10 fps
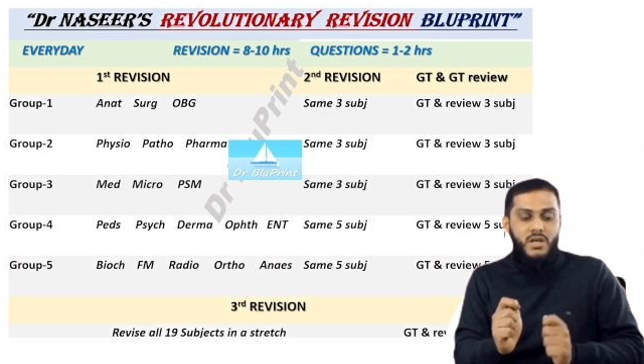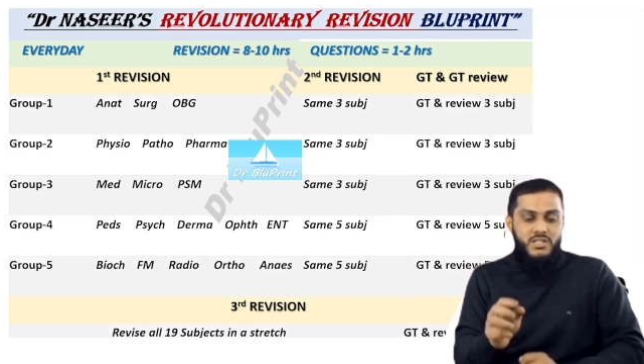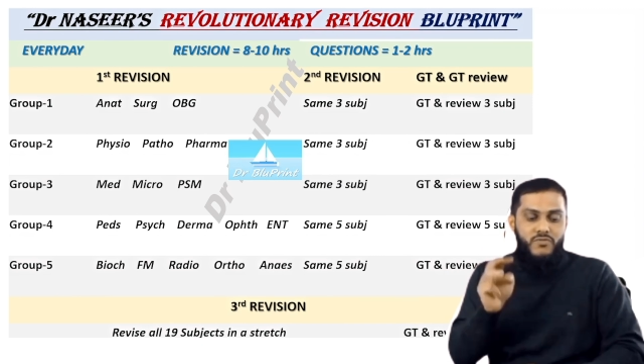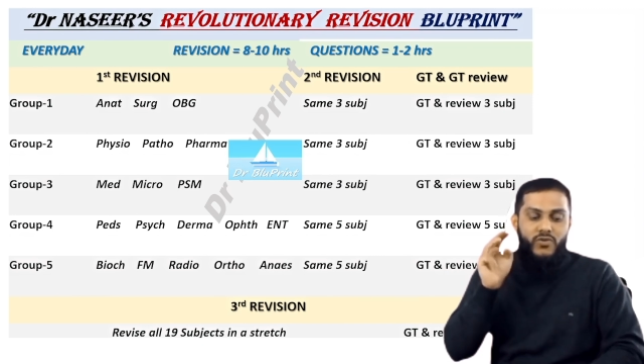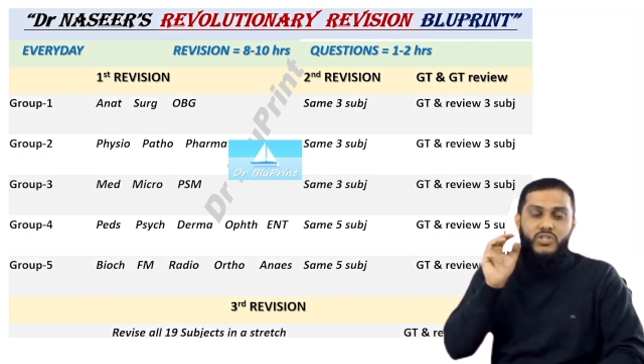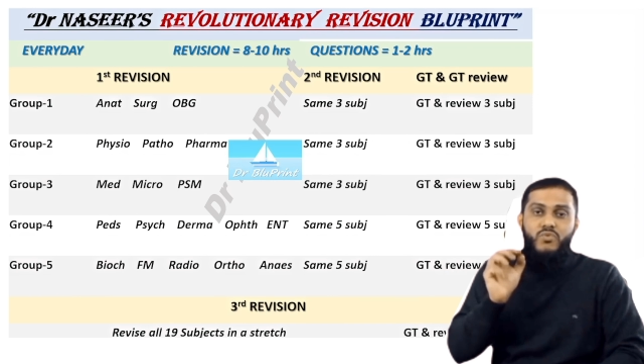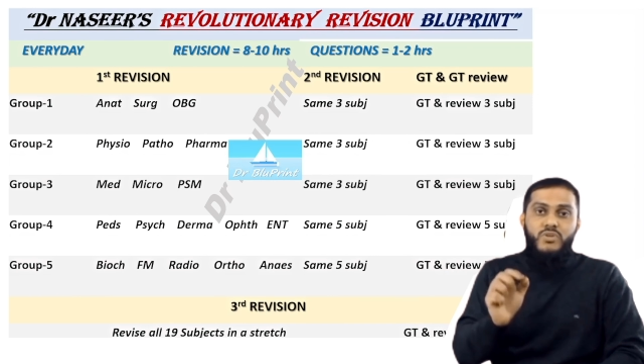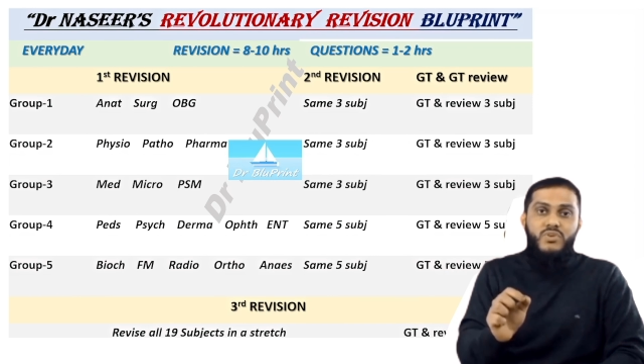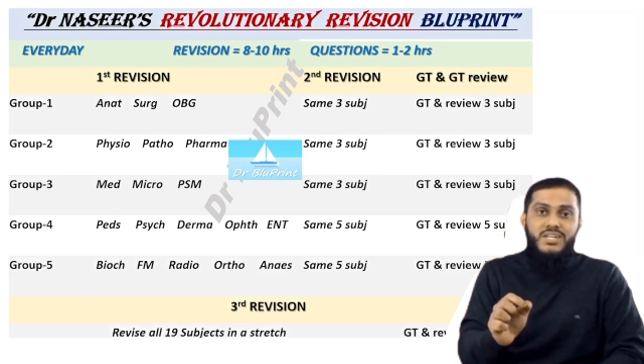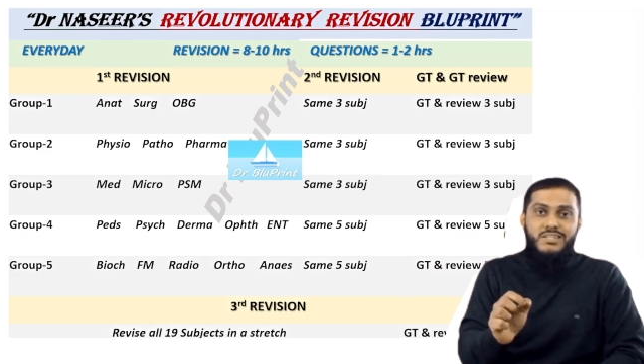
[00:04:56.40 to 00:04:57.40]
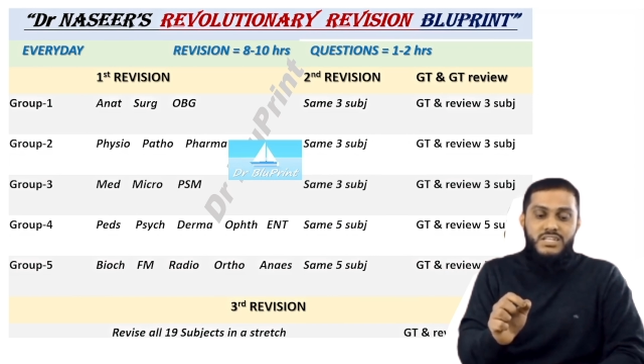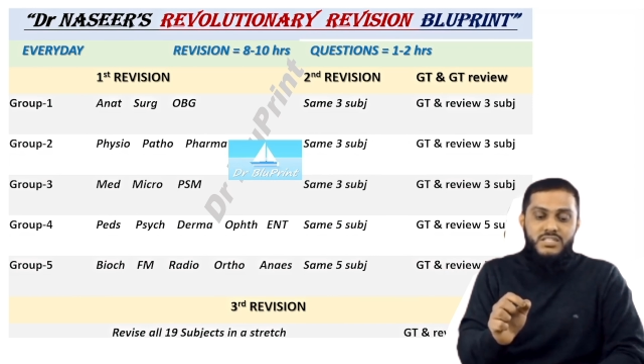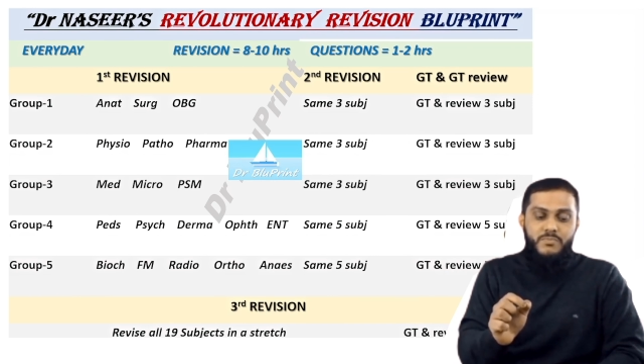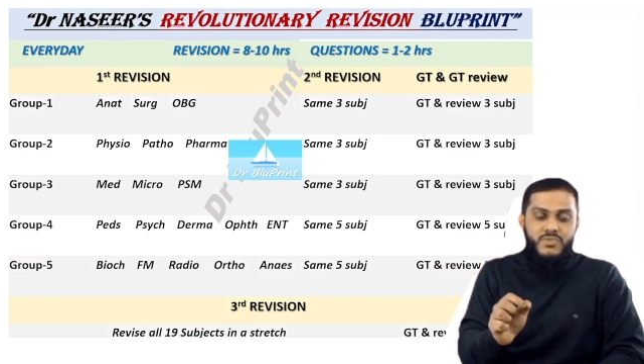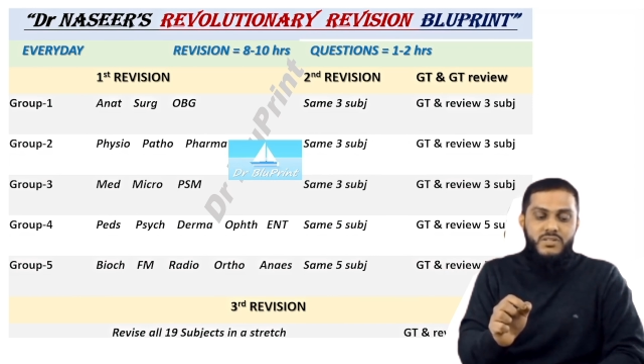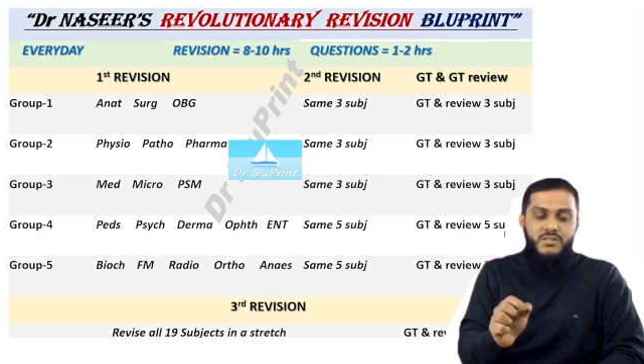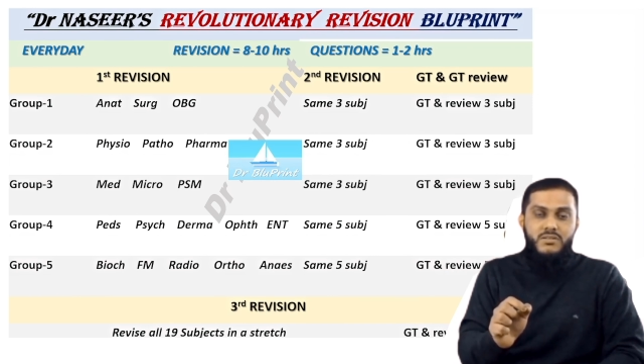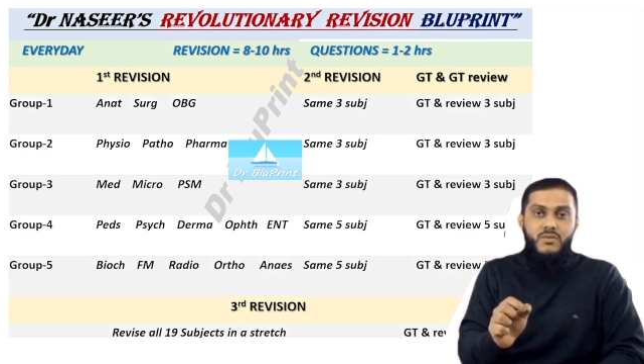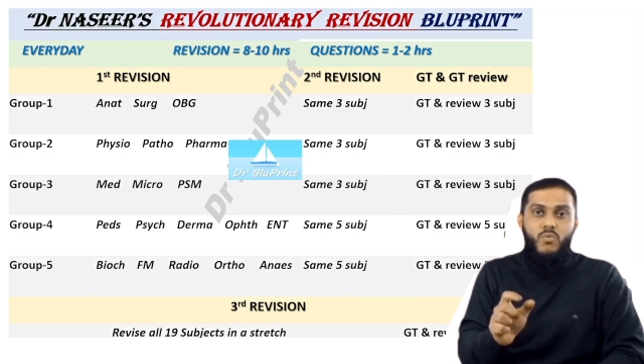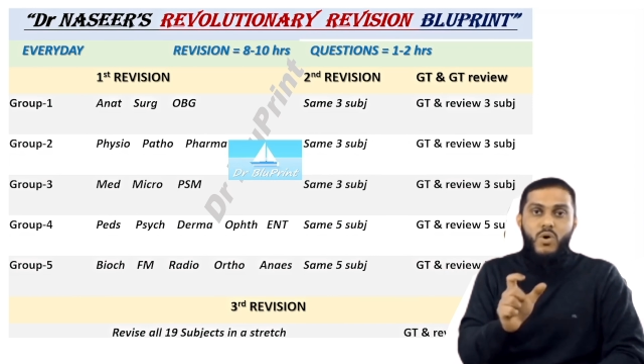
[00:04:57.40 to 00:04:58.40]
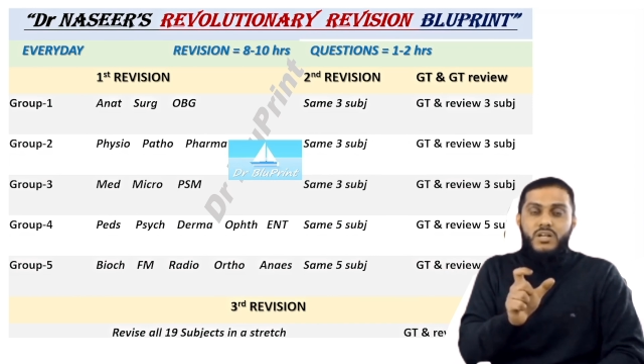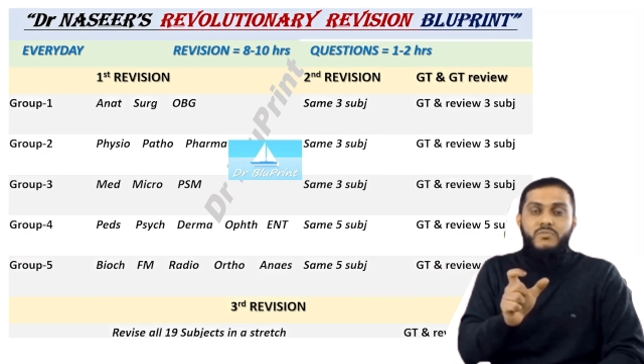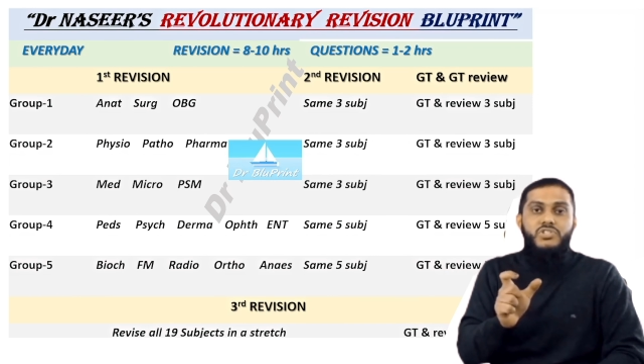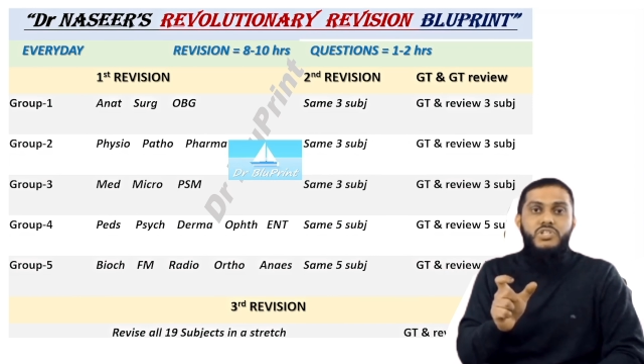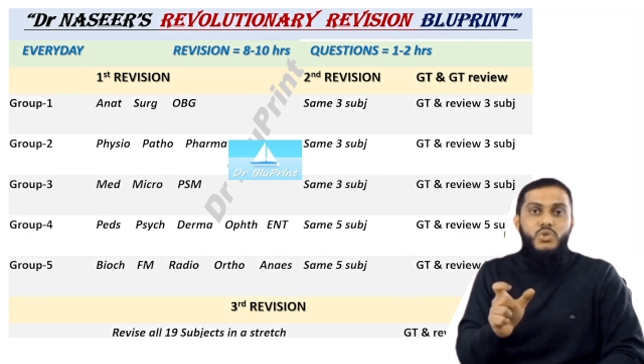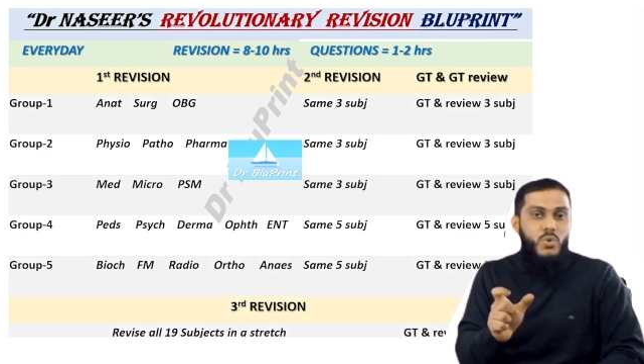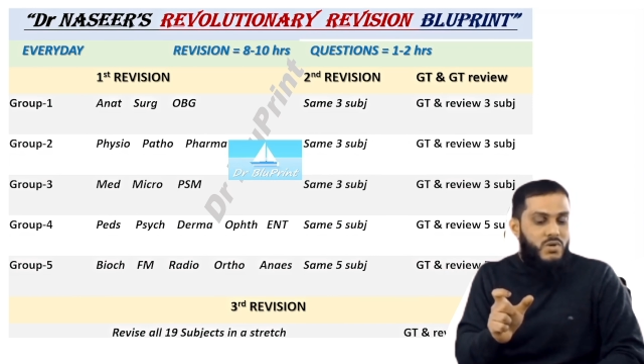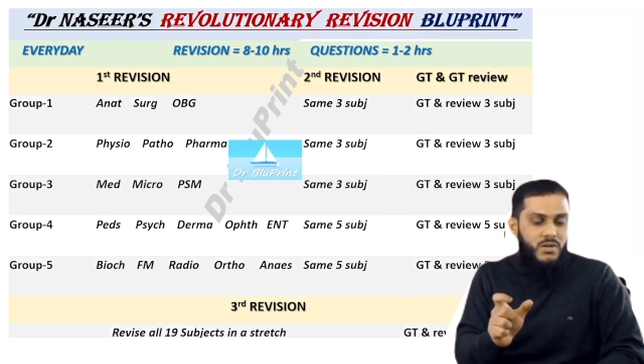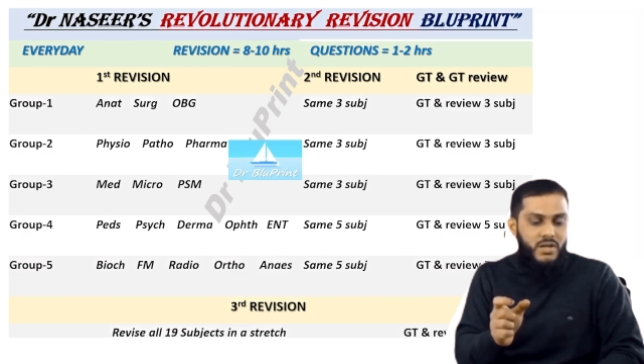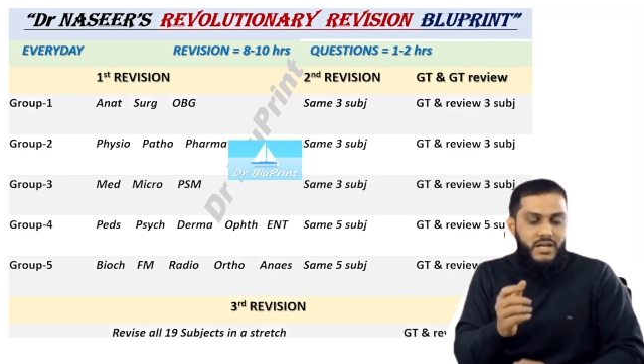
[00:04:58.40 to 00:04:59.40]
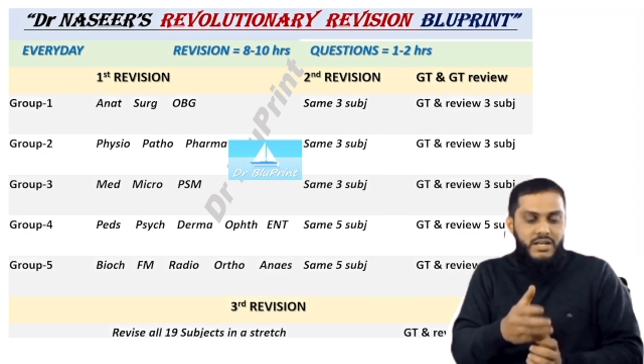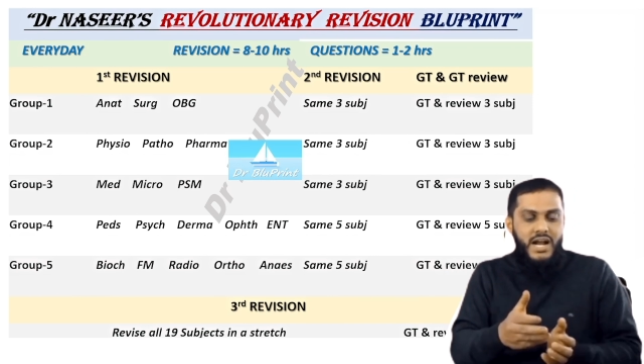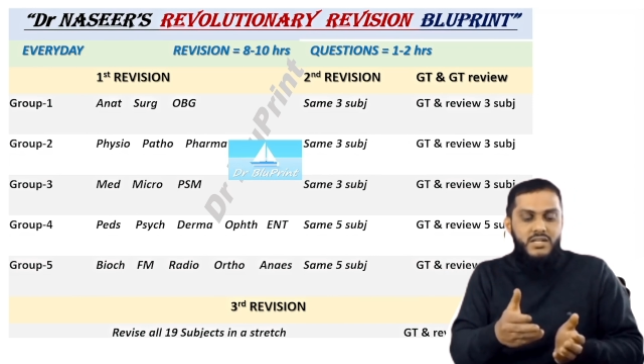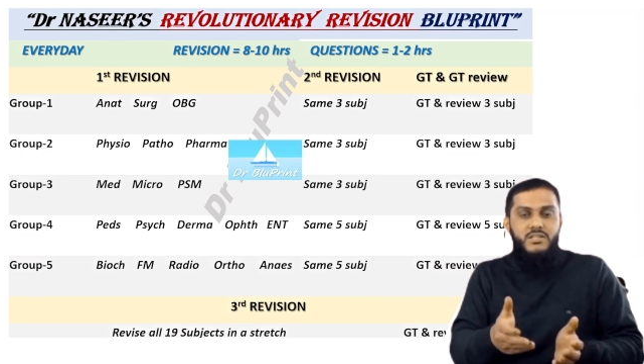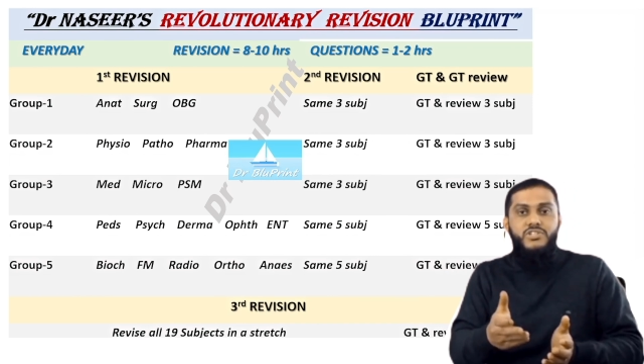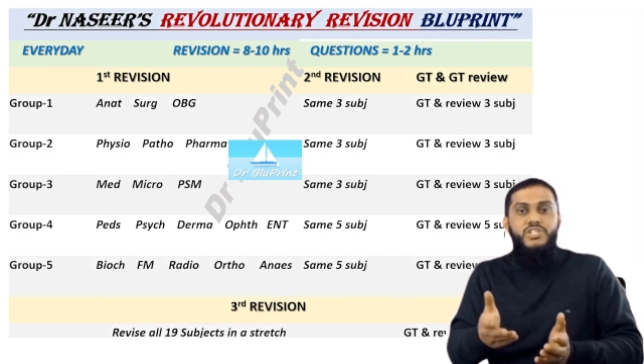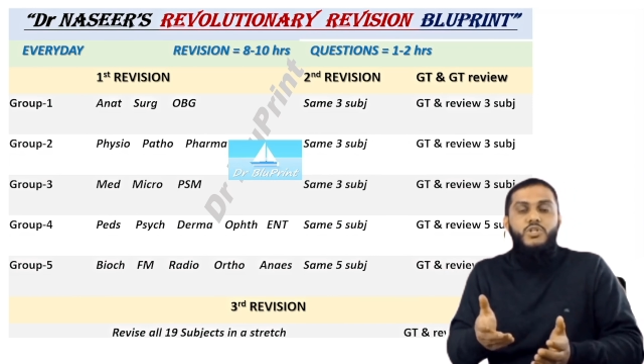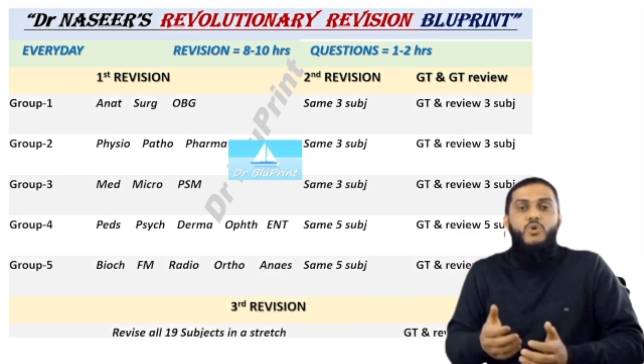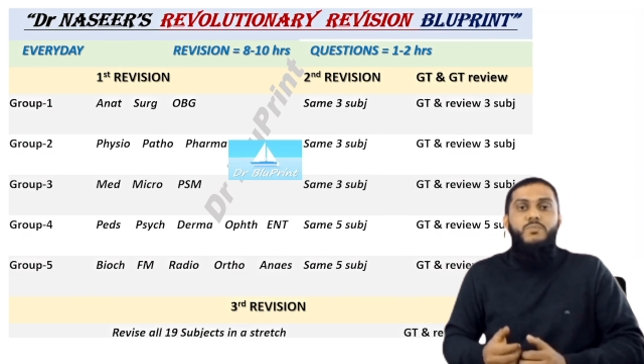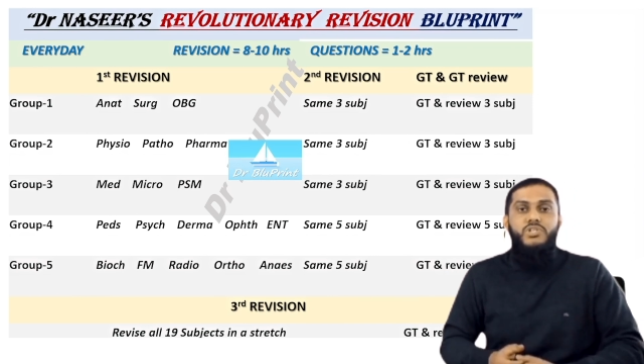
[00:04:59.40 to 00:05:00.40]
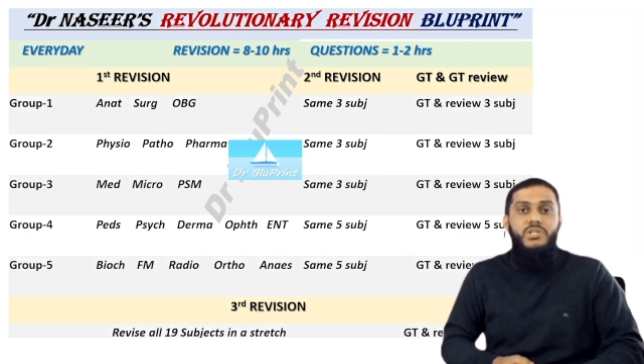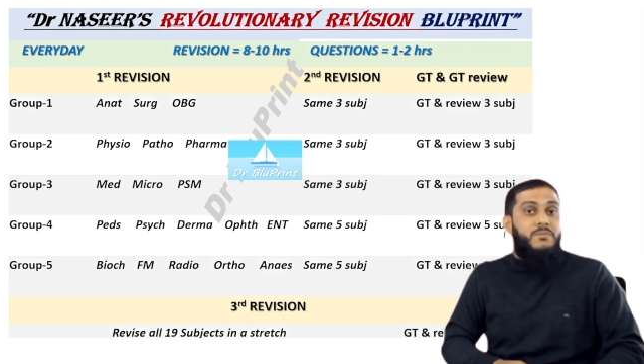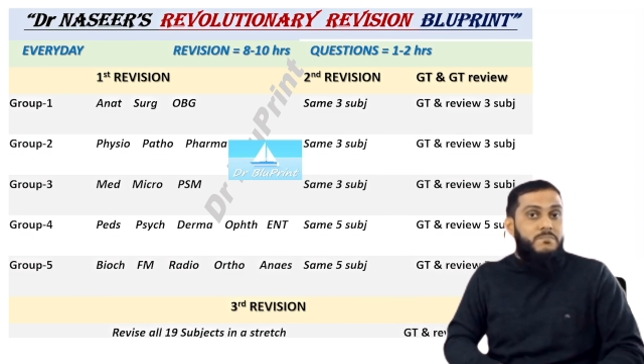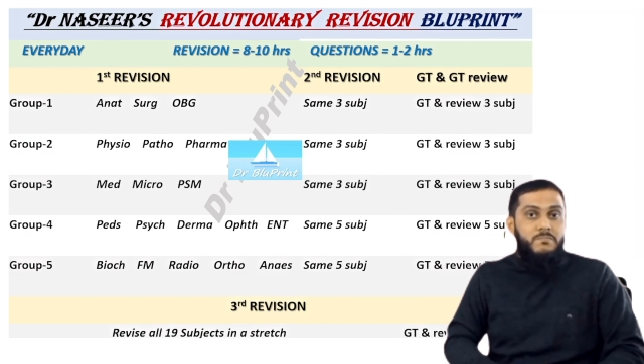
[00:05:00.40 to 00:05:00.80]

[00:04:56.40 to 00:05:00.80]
So first, when you read 3 subjects, one revision is over, like an ad surgery and OBG.